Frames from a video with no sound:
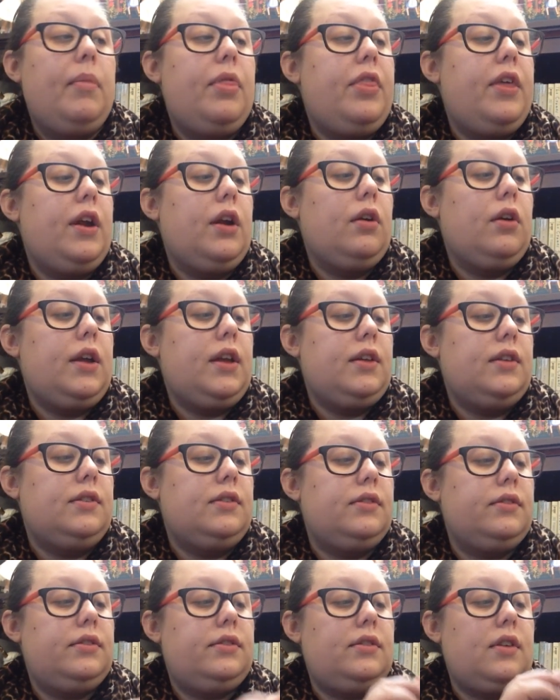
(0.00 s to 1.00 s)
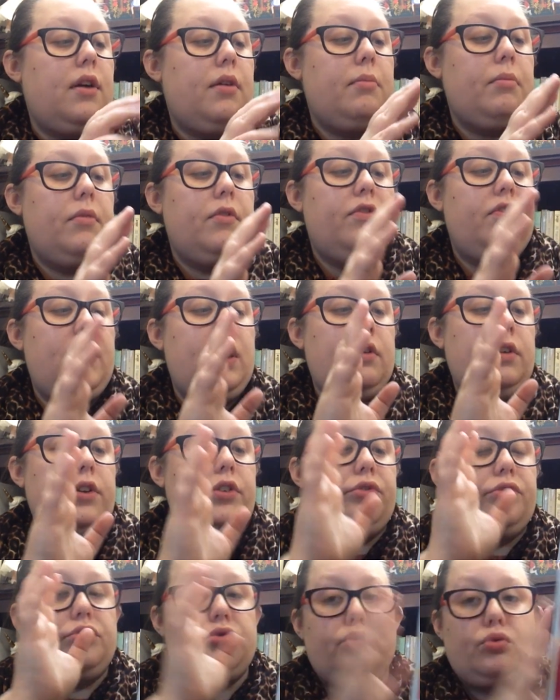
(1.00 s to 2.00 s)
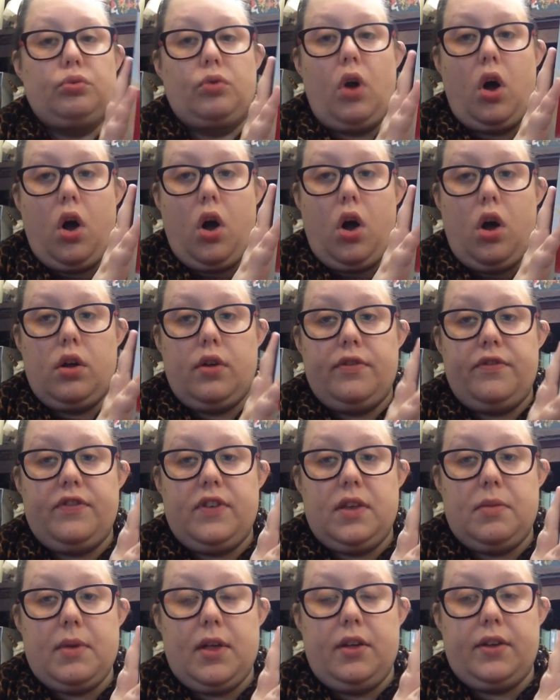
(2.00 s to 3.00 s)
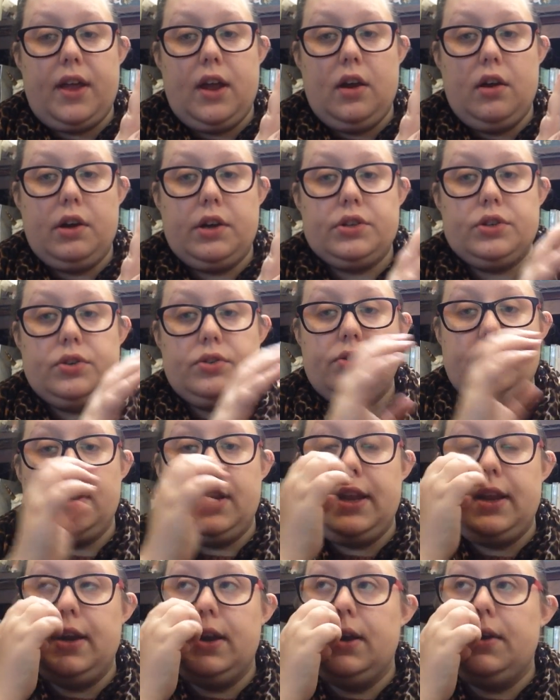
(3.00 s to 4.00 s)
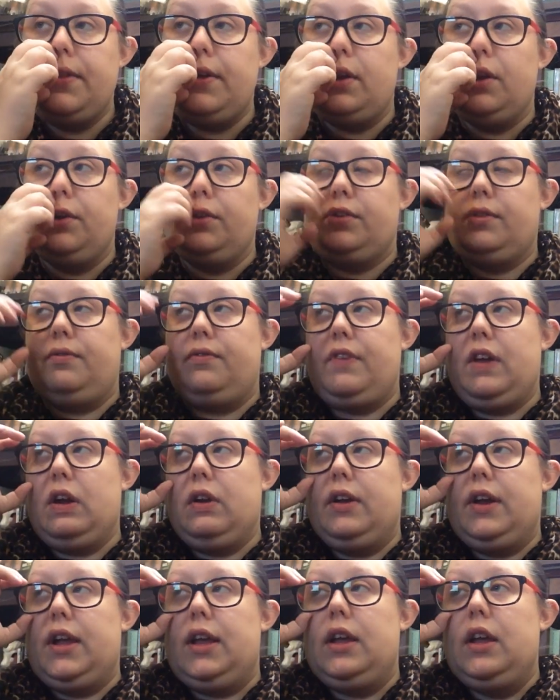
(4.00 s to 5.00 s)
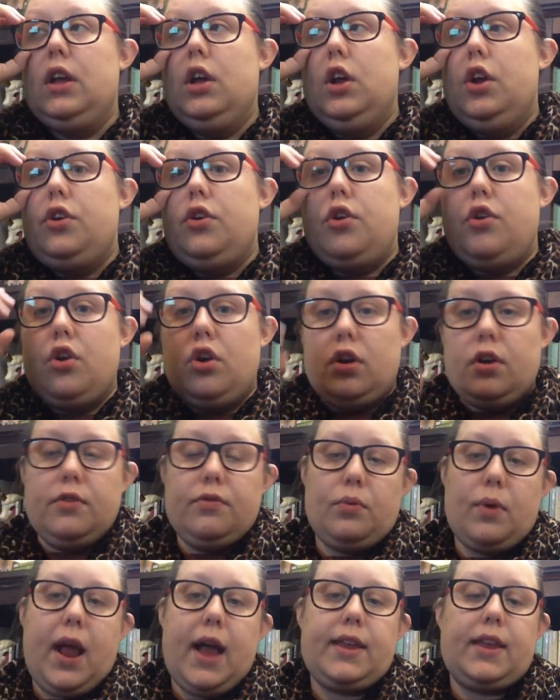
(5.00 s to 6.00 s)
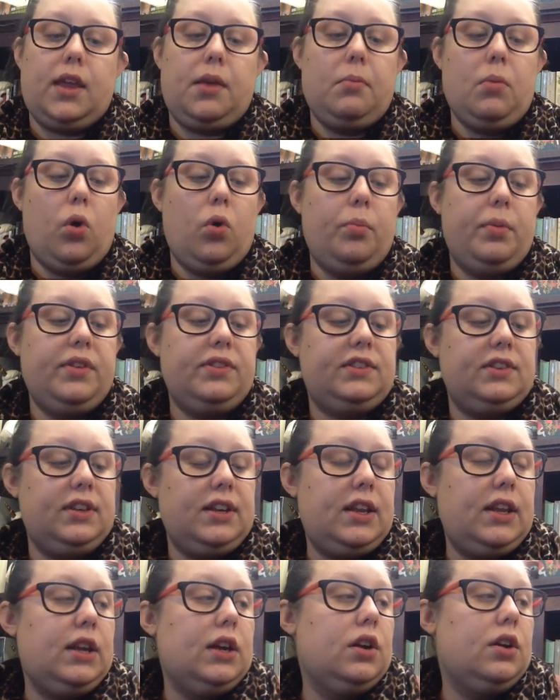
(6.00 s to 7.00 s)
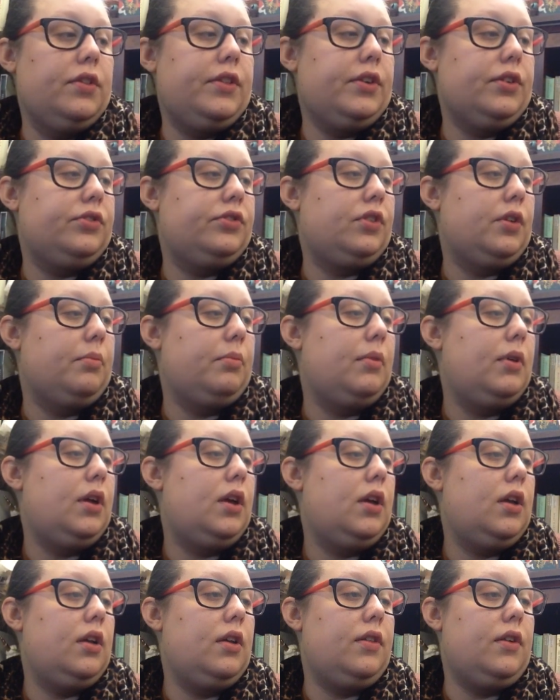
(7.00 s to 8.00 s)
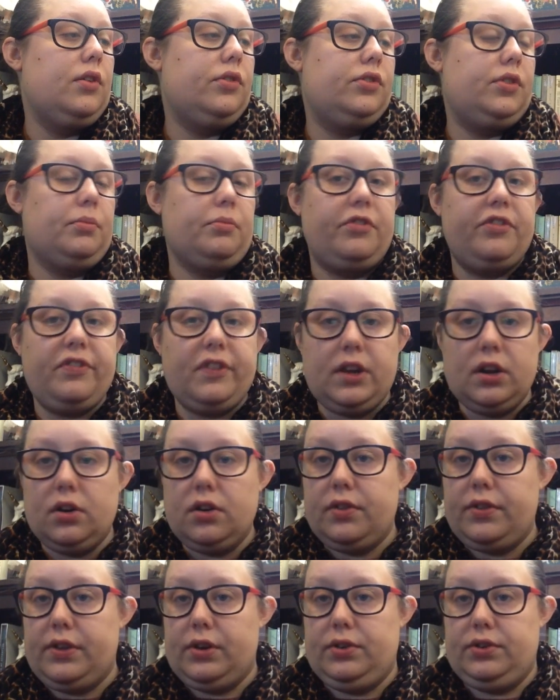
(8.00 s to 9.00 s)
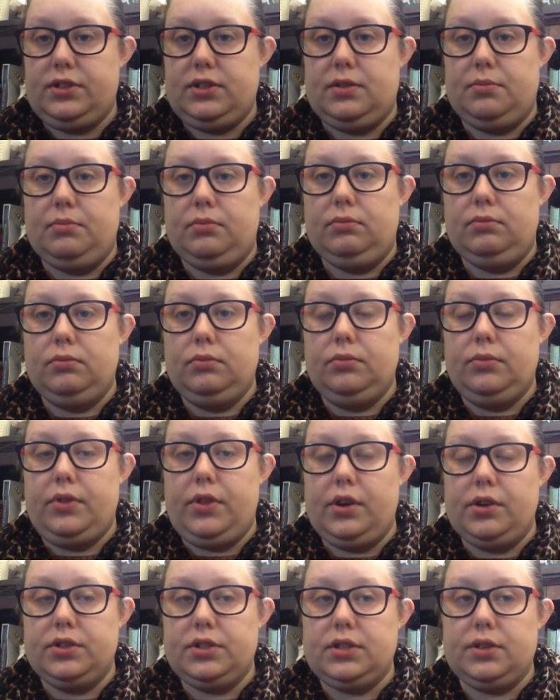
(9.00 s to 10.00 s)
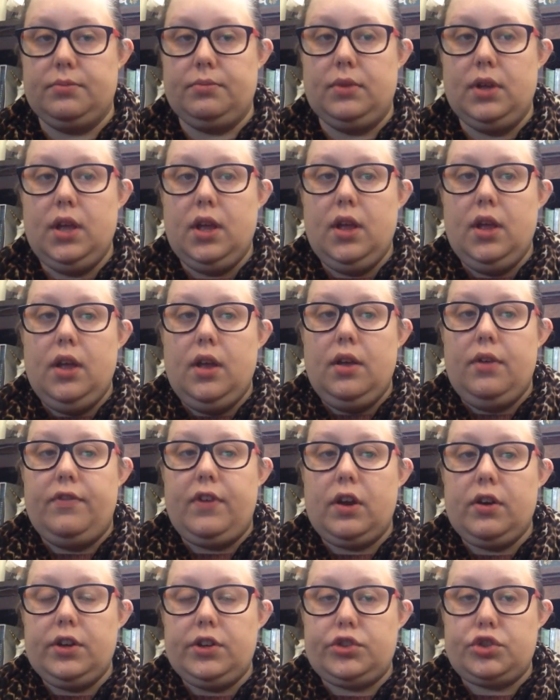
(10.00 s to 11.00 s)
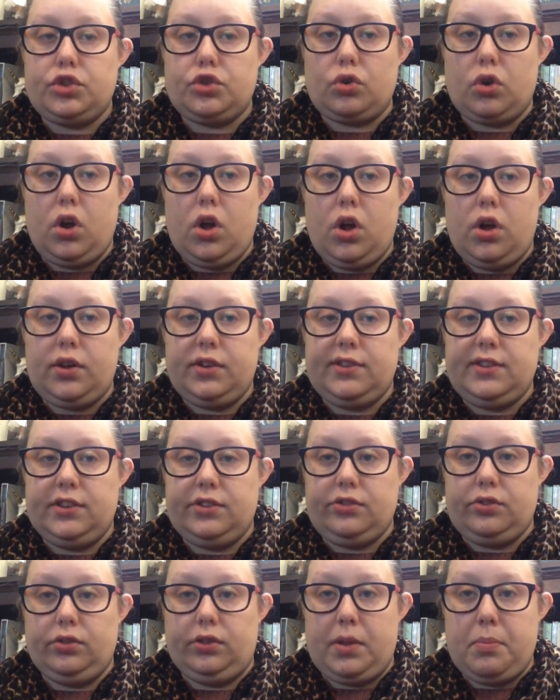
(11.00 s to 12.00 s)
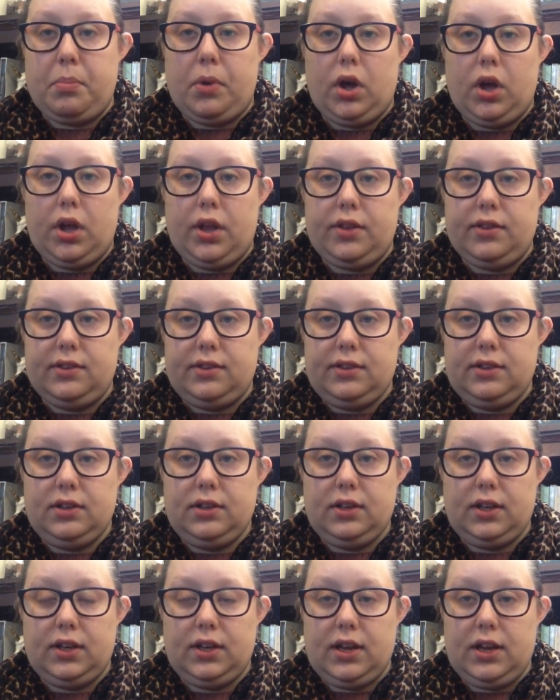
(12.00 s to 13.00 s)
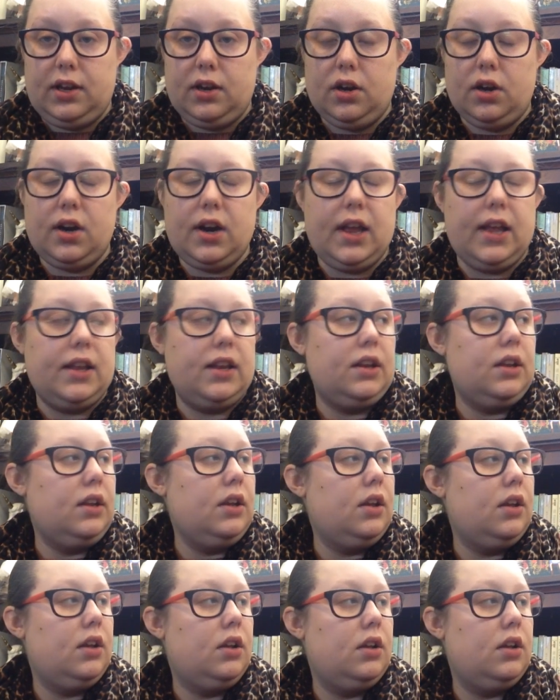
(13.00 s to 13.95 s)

There is some very strong female characters in here. There are some very nerve-wracking moments in here. There's some fear, there's some very strong sisterly bonds in here, and